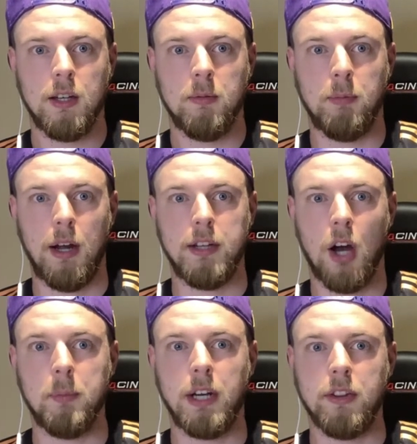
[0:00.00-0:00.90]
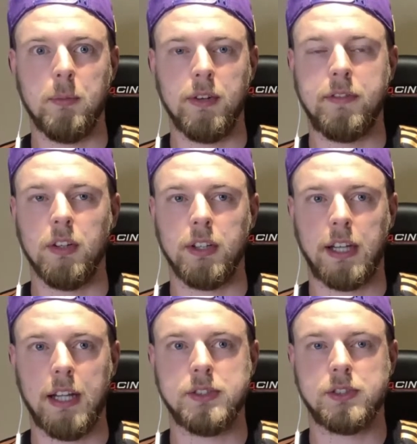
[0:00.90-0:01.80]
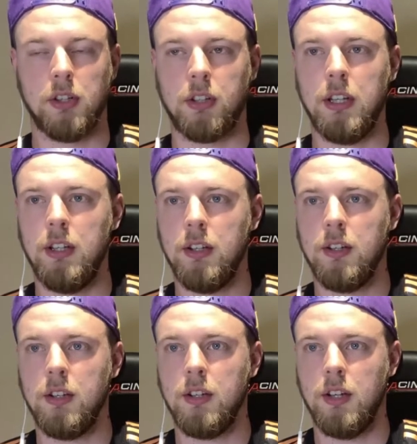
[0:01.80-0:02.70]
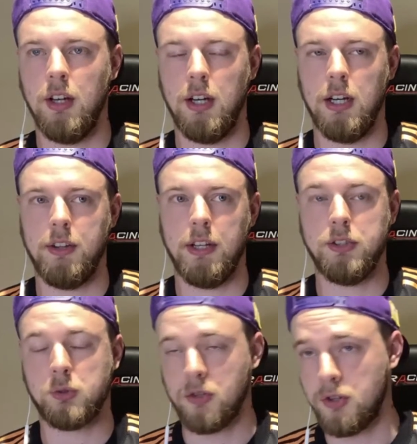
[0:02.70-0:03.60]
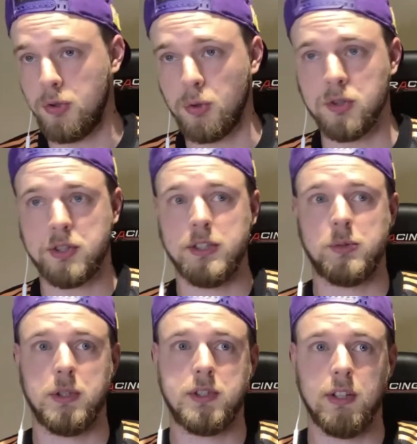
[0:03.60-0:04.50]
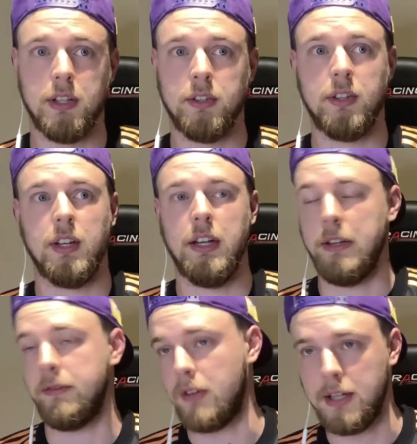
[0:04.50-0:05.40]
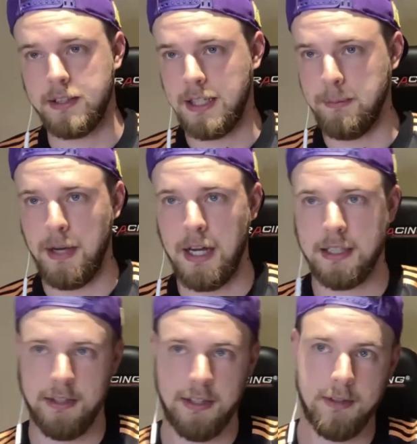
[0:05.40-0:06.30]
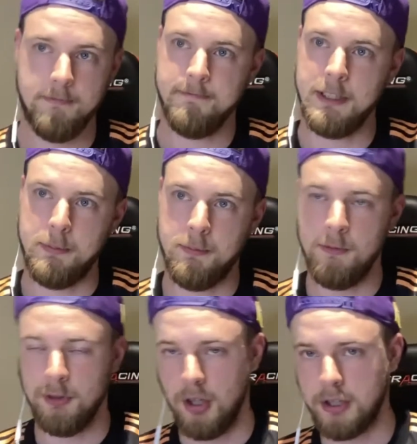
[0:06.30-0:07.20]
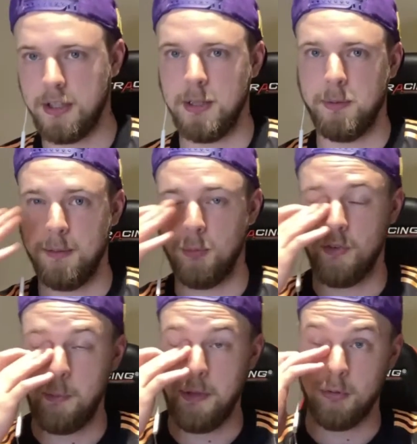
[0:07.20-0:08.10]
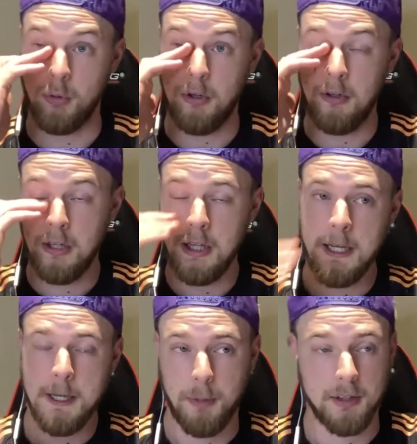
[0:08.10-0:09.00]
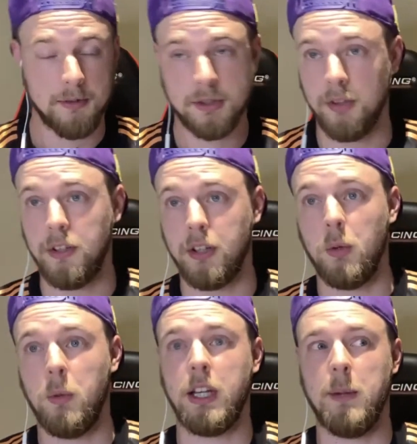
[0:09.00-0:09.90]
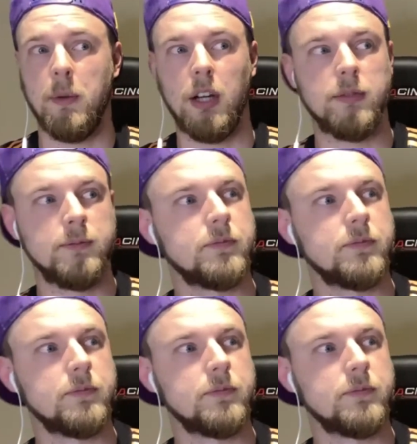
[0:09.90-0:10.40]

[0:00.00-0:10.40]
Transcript: dominating the midfield against Turkey. Then he scored the 2 goals against Switzerland, and then Verratti came back, and then Locatelli played more of a bit role, but still very good when he came on.